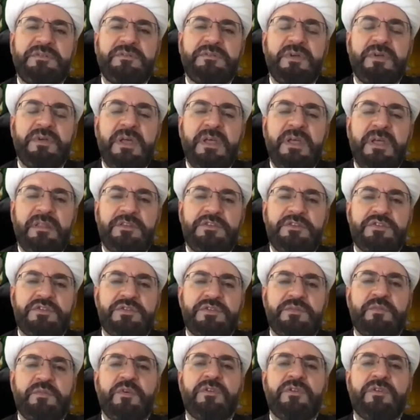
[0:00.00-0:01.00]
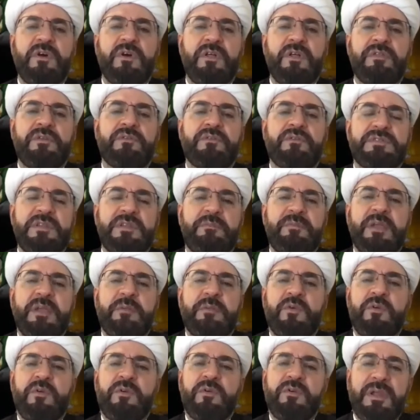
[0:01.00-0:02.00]
that you support all those that make
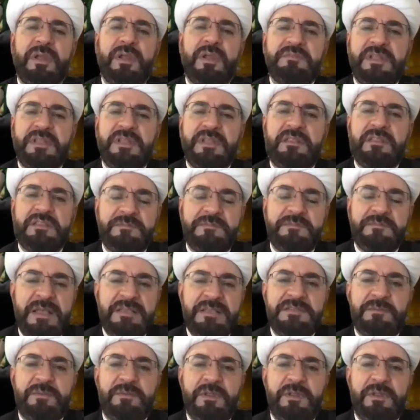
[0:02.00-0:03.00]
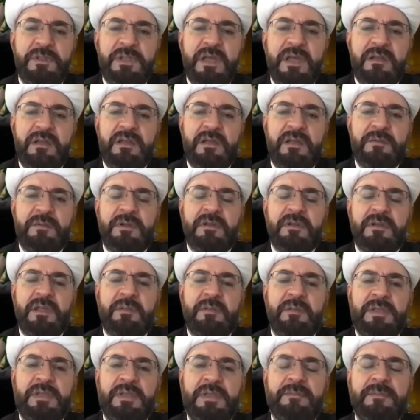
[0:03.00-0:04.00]
programs like this possible, Ya Allah.
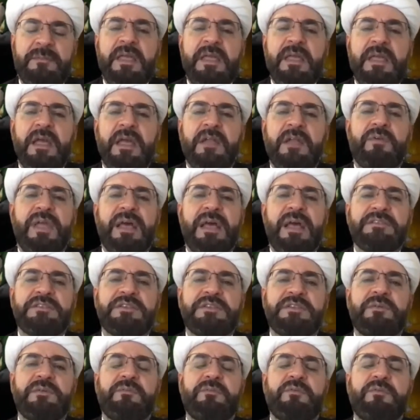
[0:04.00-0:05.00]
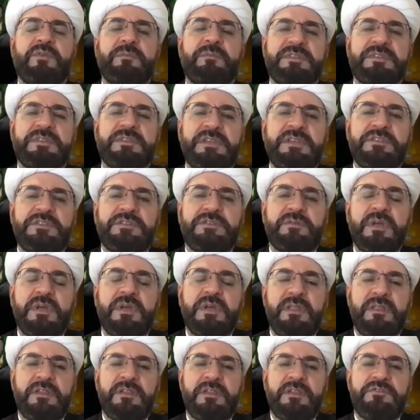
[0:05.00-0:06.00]
We ask you and we beseech you that
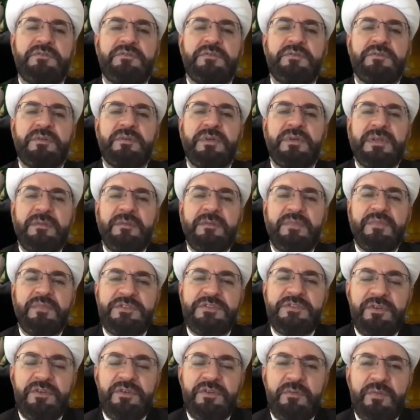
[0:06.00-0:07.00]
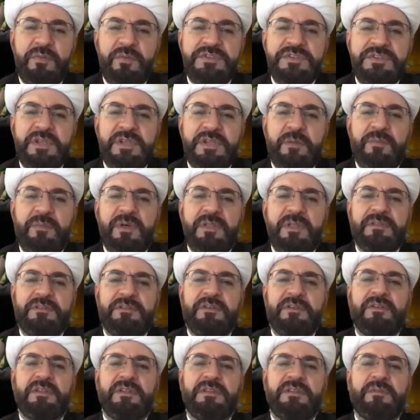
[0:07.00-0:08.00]
you bestow your mercy upon the dearly
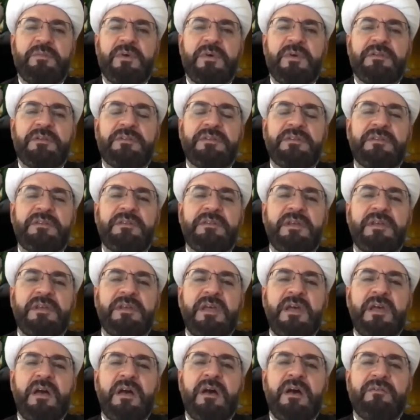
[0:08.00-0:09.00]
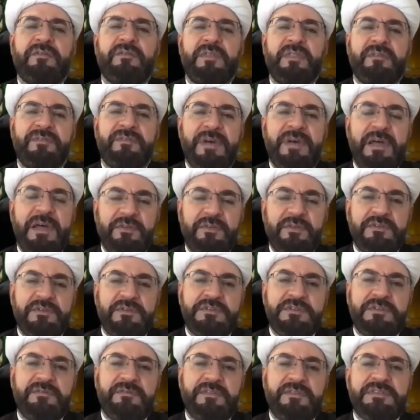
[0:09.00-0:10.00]
departed of the founders of the
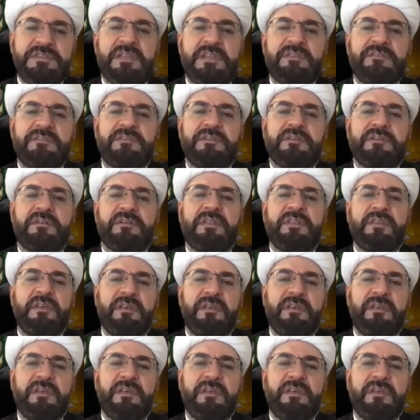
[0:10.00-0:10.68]
center, the